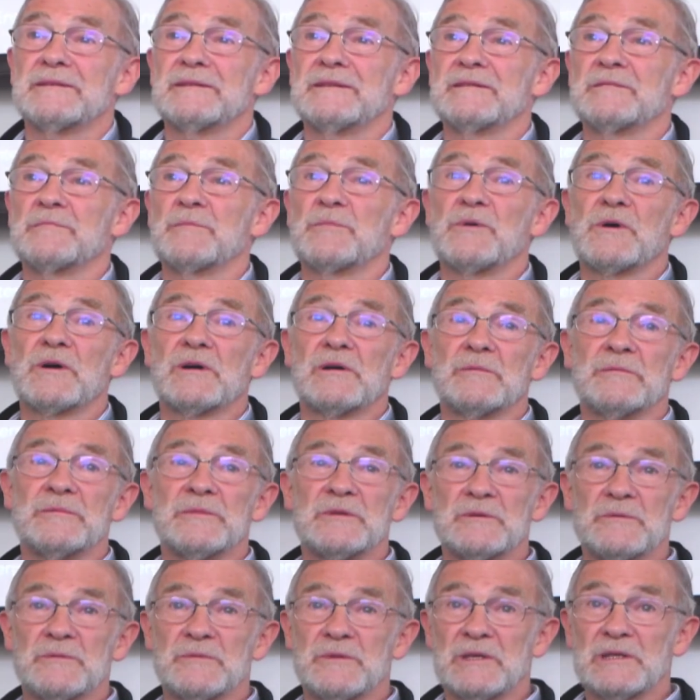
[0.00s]
in
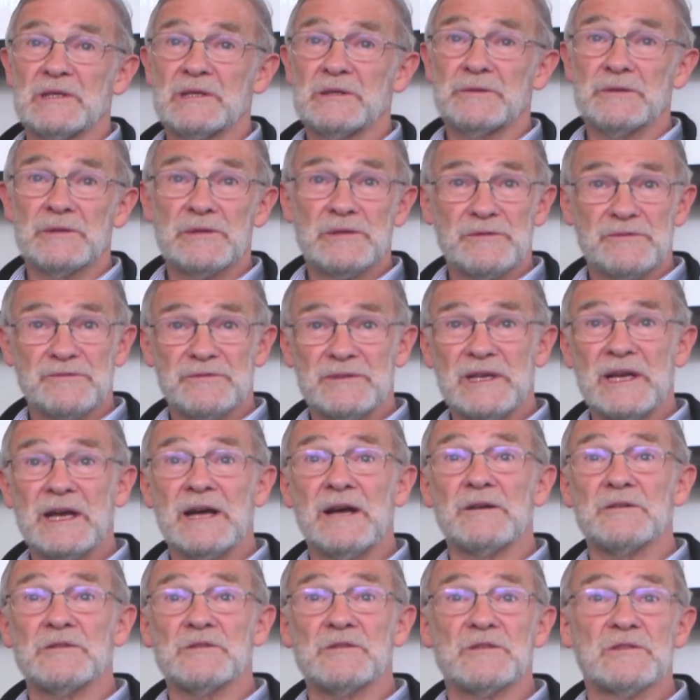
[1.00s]
Parliament, where there were three
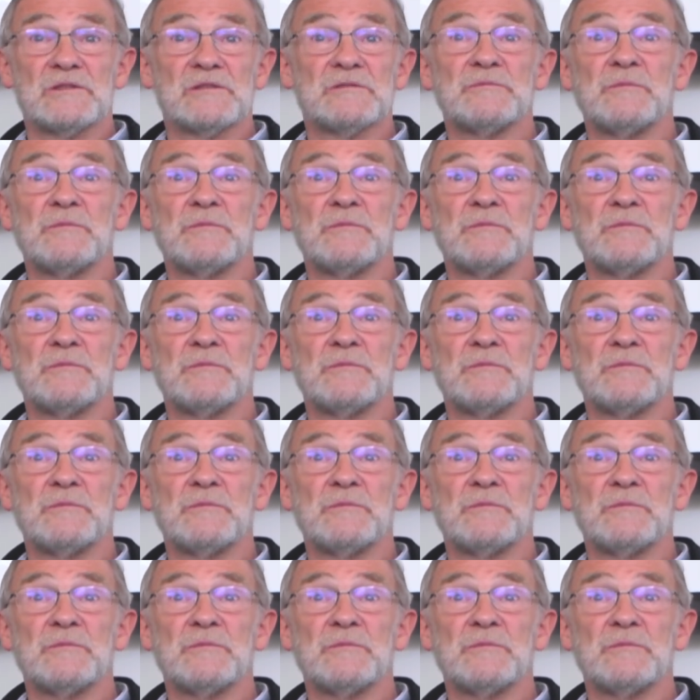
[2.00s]
houses